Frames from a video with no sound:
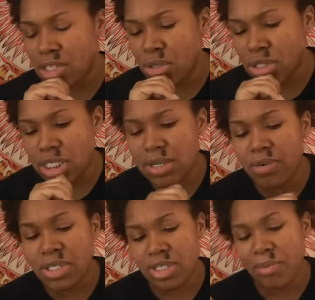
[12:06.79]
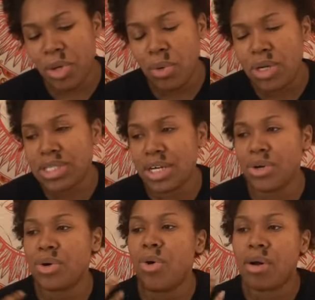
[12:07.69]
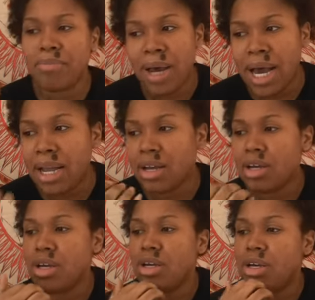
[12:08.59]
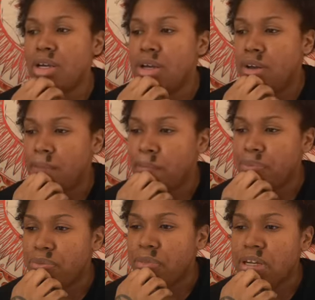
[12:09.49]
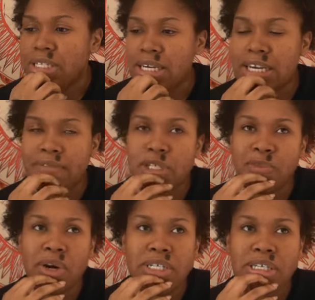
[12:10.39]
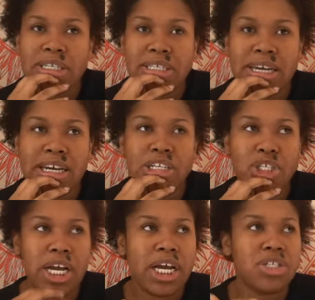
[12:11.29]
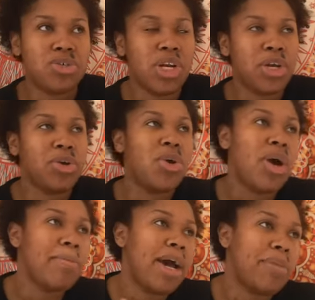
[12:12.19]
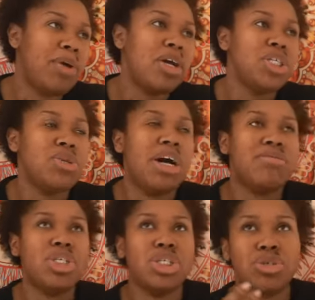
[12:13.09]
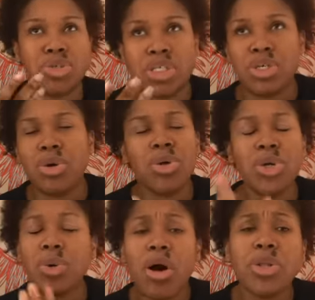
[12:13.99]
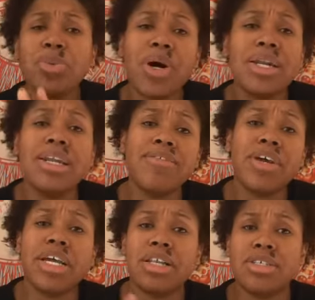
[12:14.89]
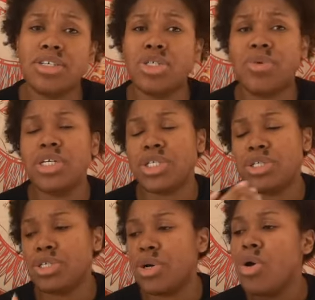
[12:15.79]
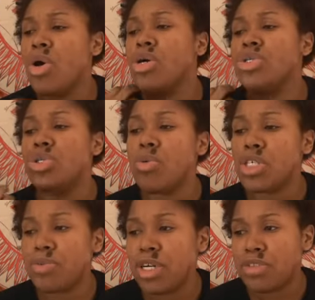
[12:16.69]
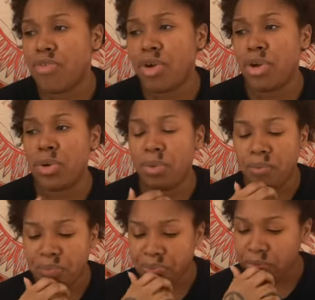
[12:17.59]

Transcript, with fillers: I do see where some you, it's like you're going back to give this person a second chance or like you're going back because you have children. You know, you are the one living in this situation. So do what's best for you.